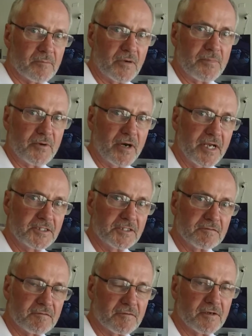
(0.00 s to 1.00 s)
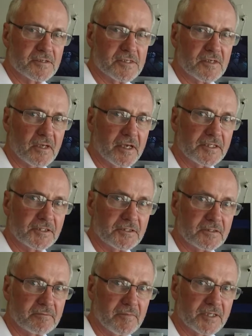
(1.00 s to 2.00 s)
In preparation for
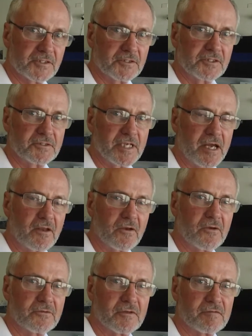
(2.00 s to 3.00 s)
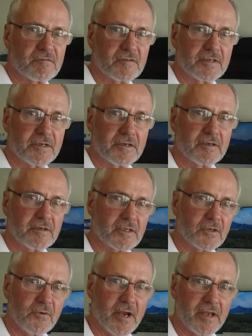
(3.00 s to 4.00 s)
installation, make sure you download the
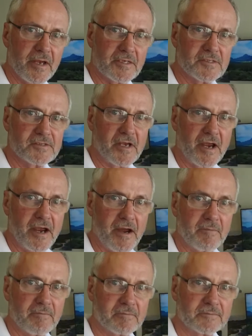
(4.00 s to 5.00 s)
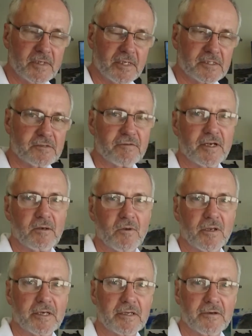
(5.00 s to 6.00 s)
FLIR UAS app. It's
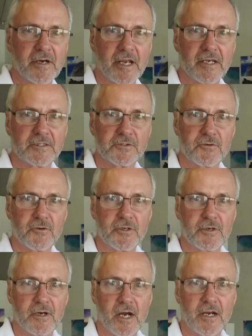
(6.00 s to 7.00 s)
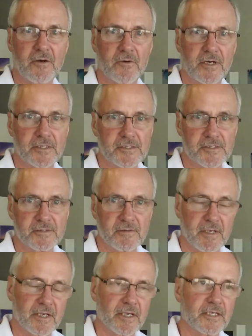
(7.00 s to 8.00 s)
available in either Android or iOS
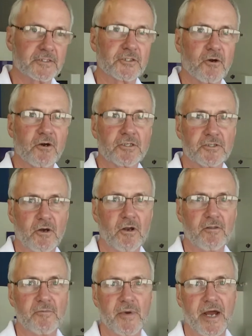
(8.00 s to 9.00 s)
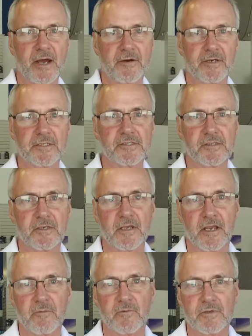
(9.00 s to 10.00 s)
and charge all of the batteries that
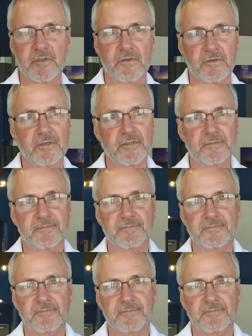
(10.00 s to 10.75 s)
came with the unit.